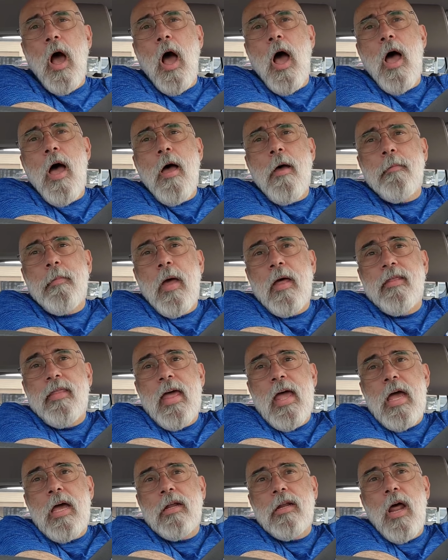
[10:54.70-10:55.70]

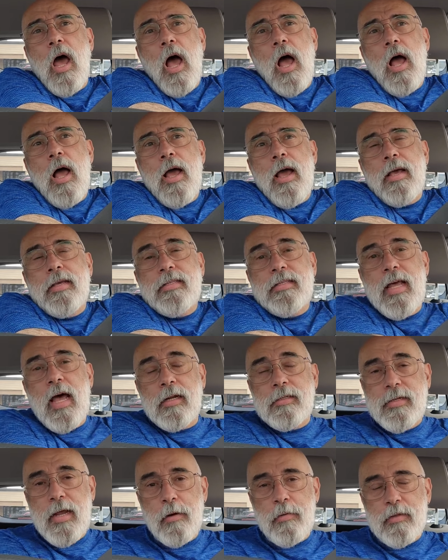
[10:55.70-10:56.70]
Then I
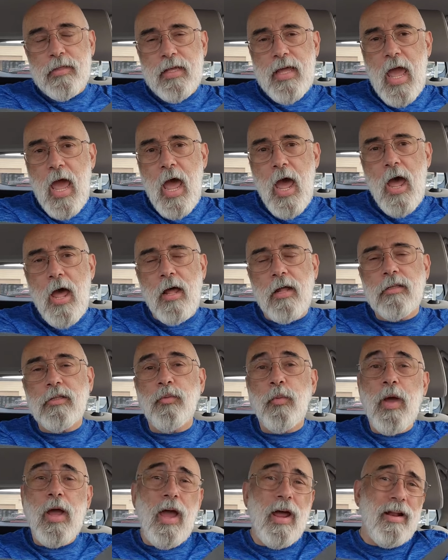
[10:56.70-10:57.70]
sat down with the
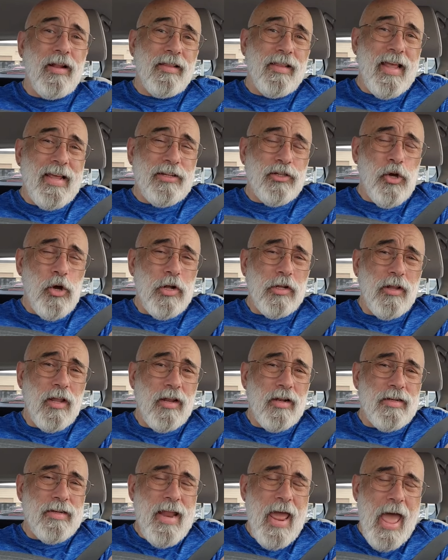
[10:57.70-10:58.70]
cats. We kind of took a
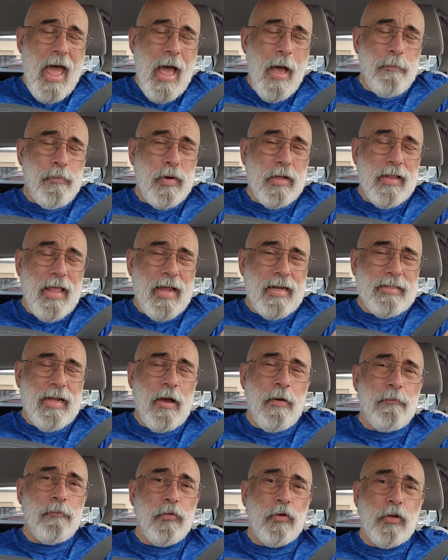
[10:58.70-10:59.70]
little nap. We laid
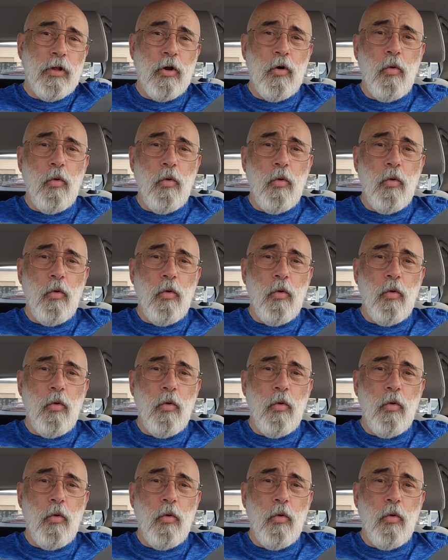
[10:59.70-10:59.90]
down for a